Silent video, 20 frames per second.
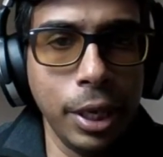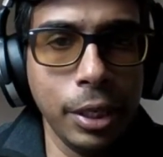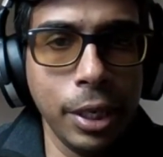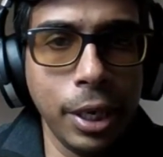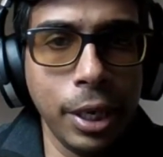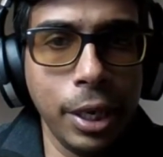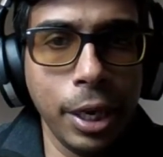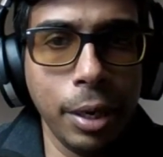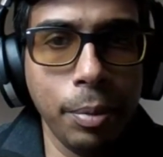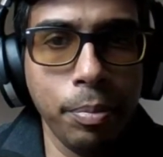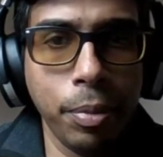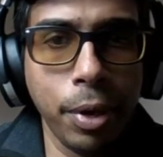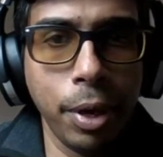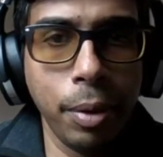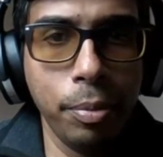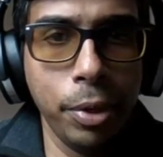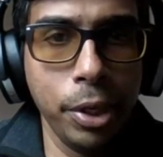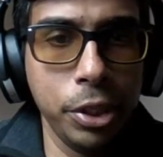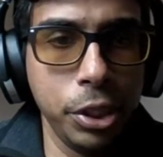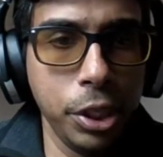that I'm
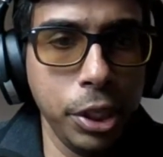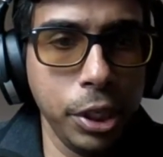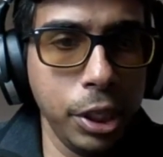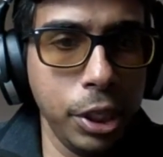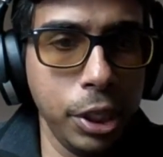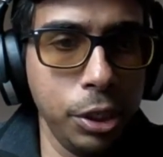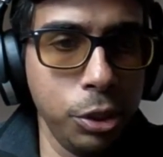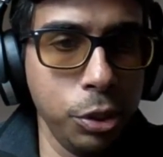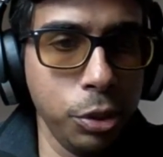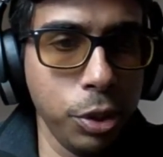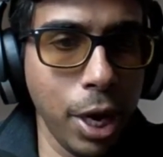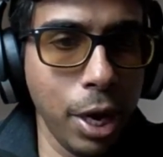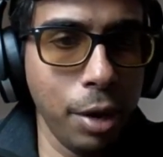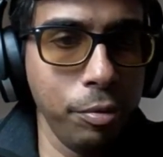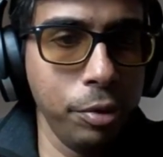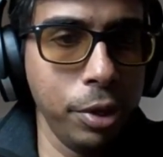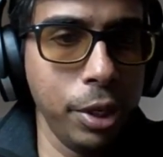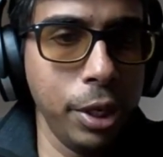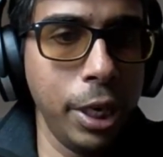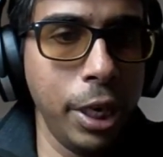publishing needs to
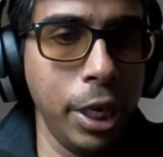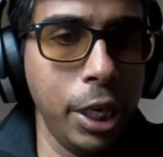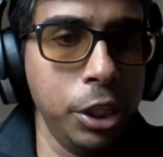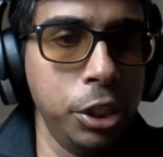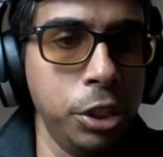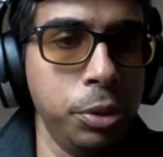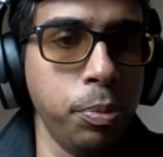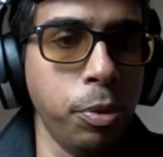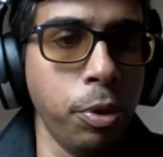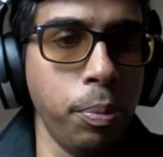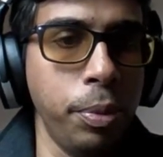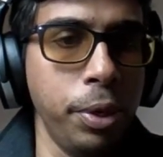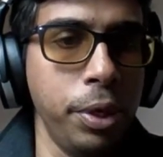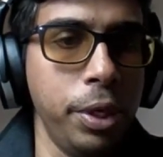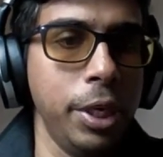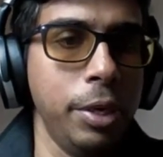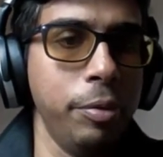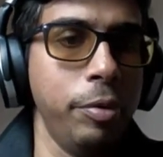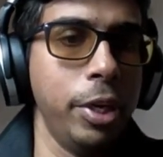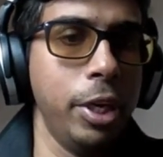have the age
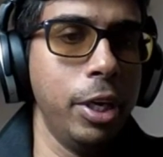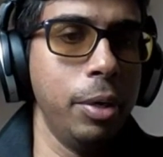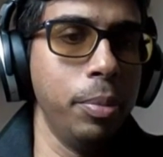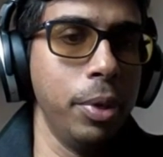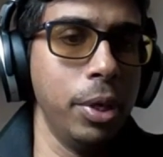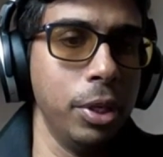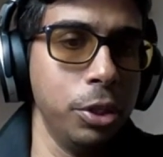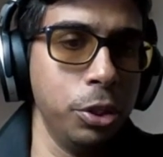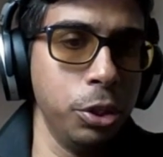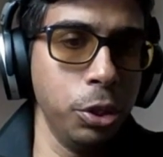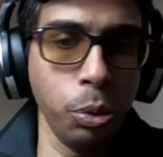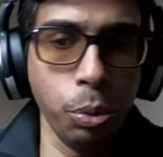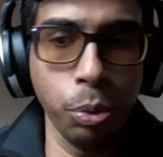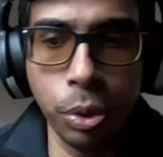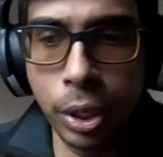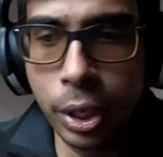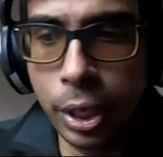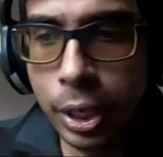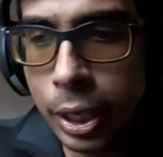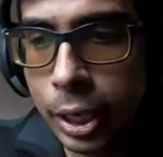property available.
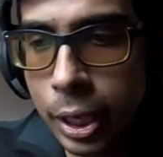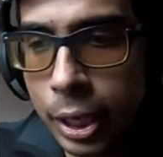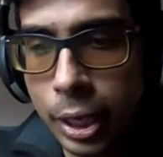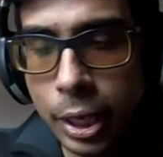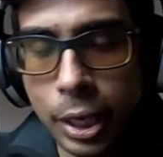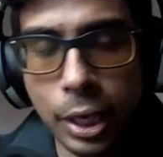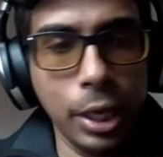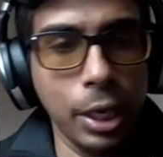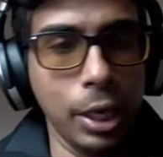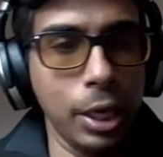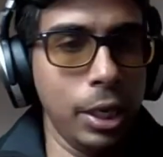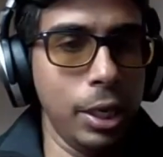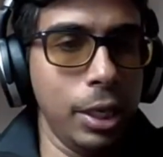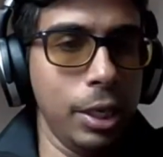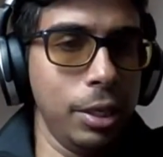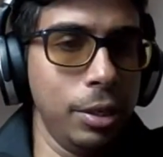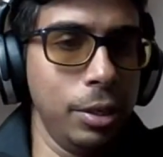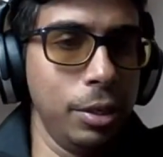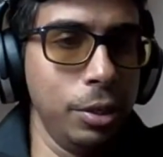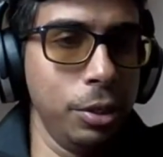So
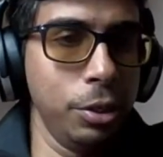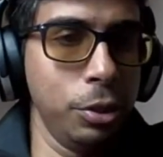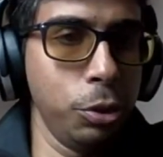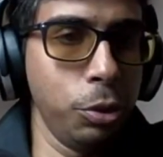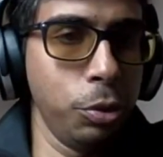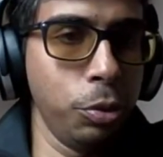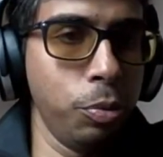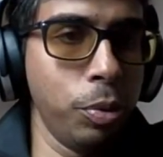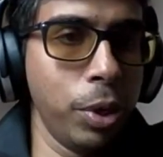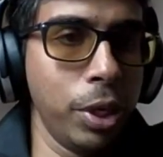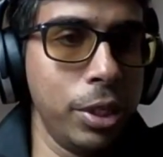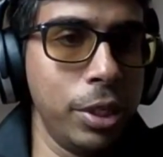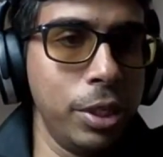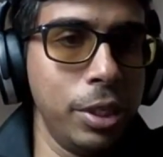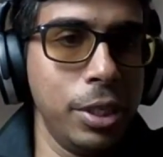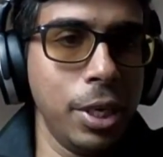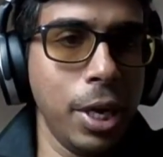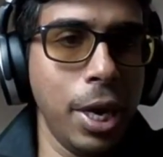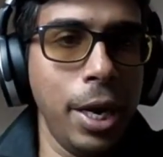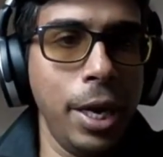so
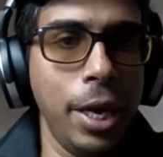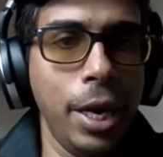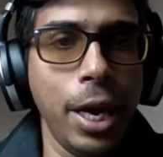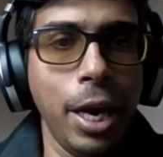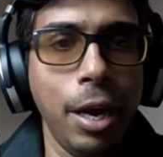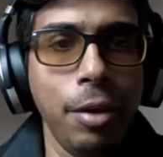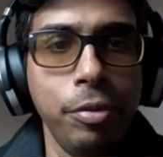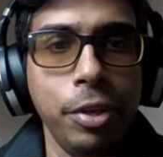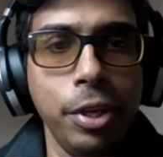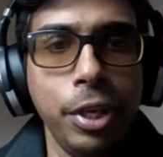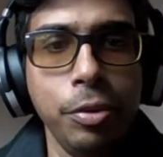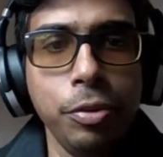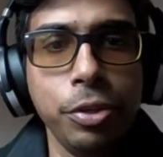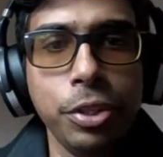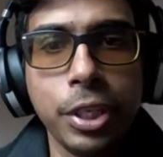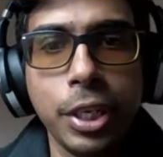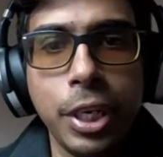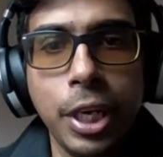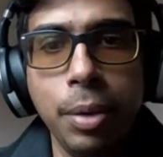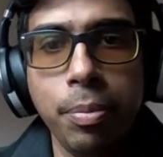once I have the new
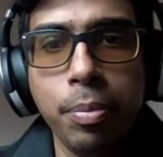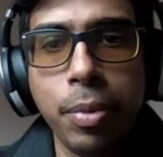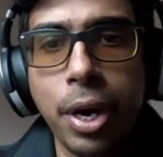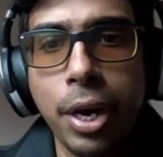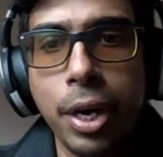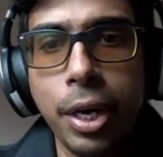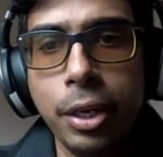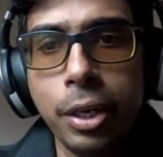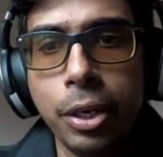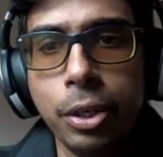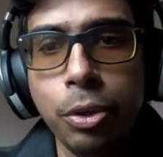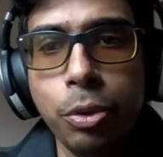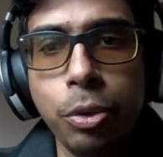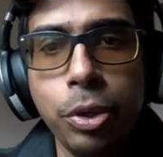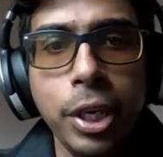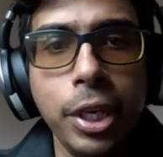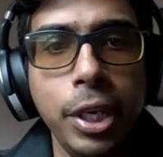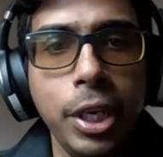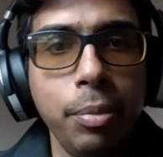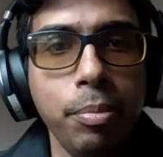schema
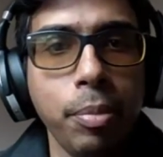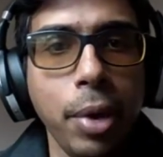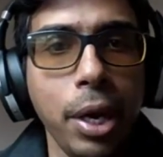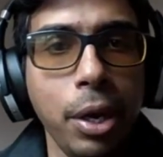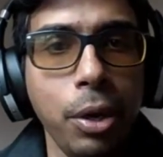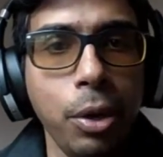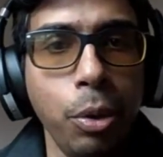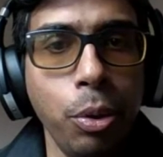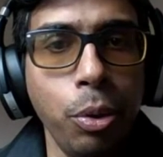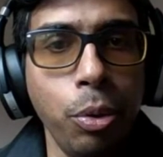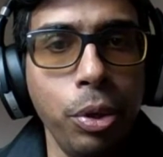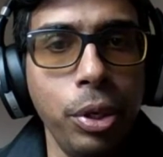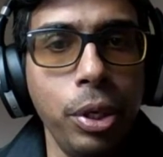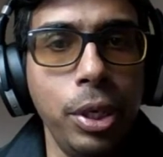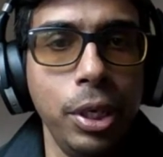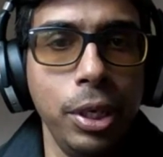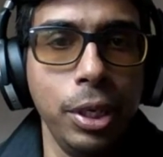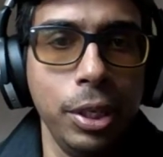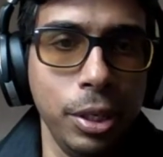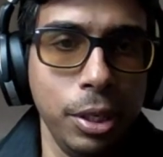included in my code,
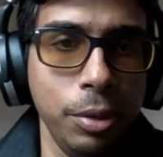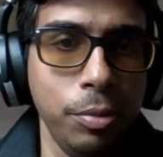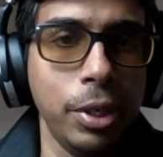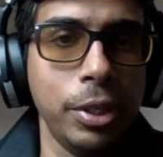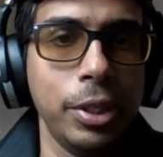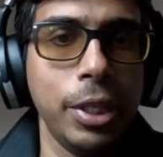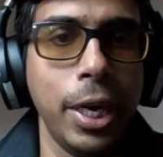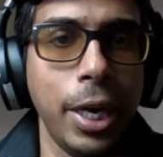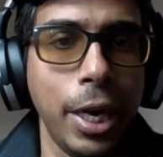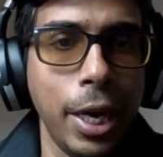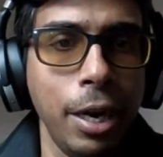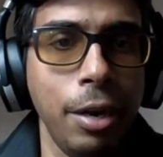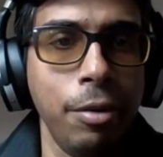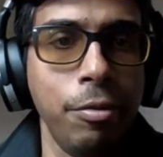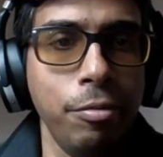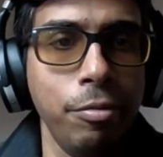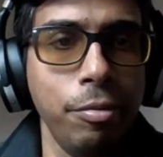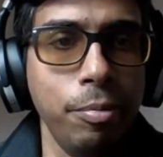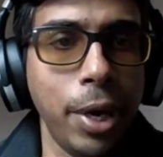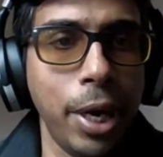once I
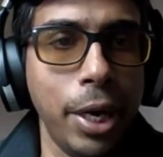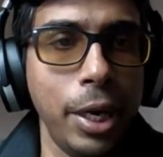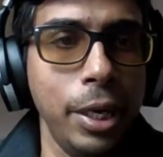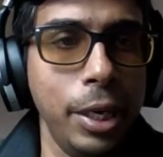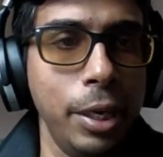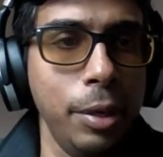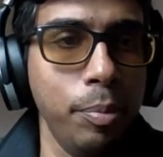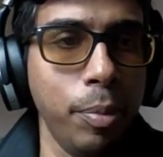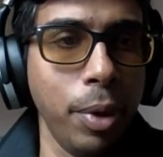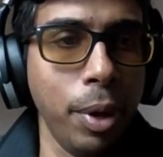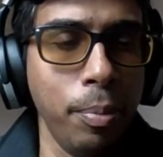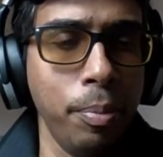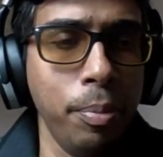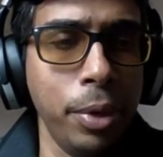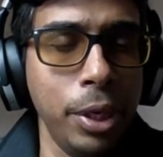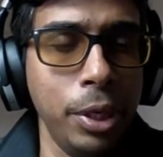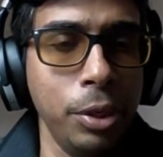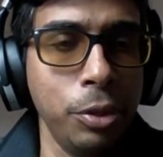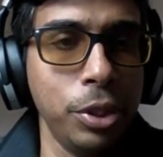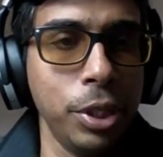have my
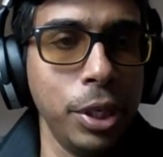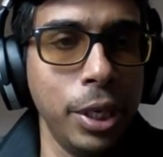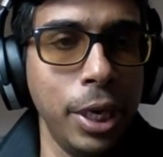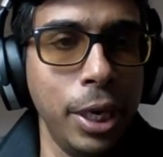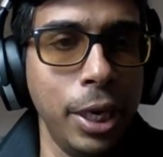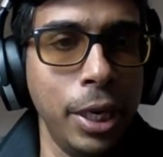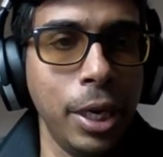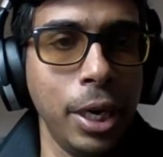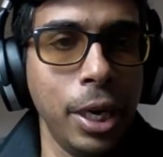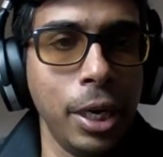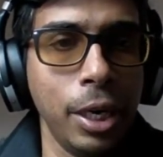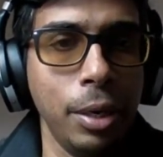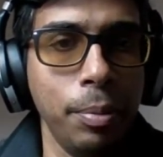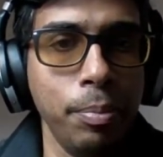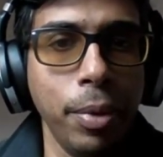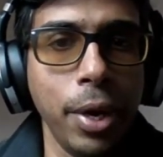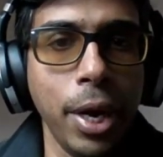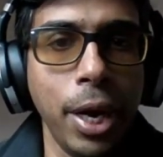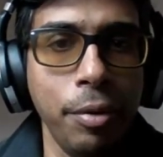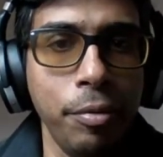producer data
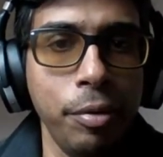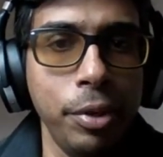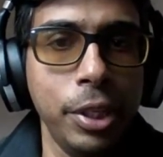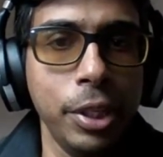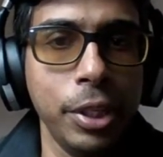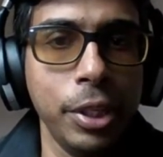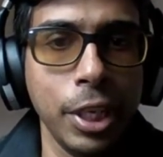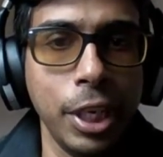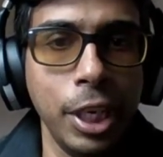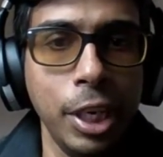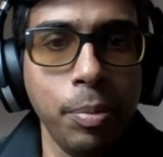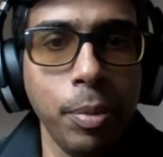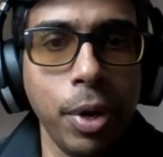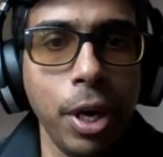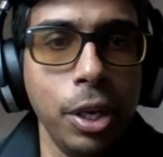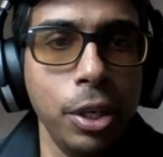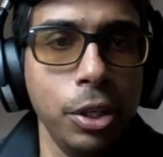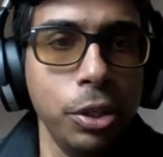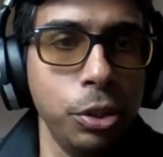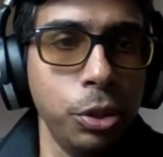comply with the schema,
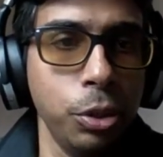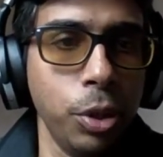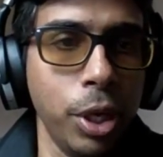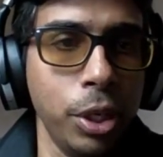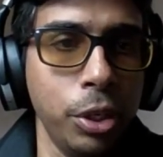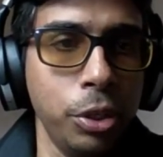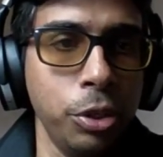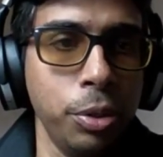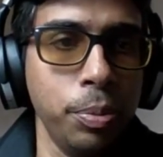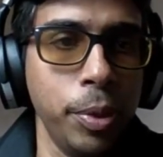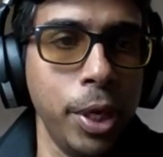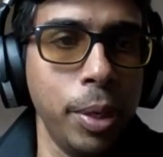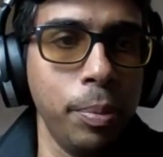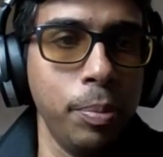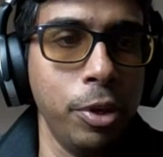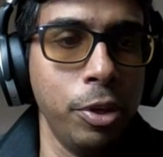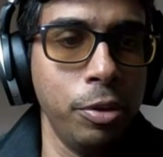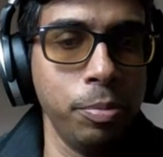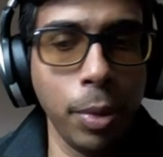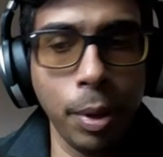so I should be
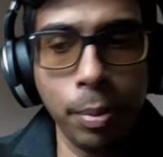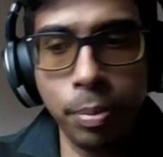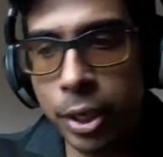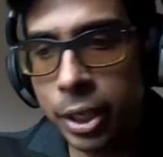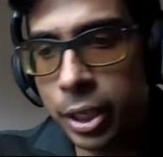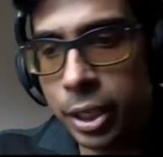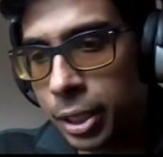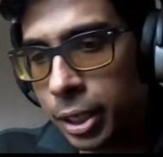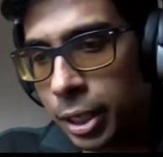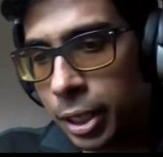able to publish.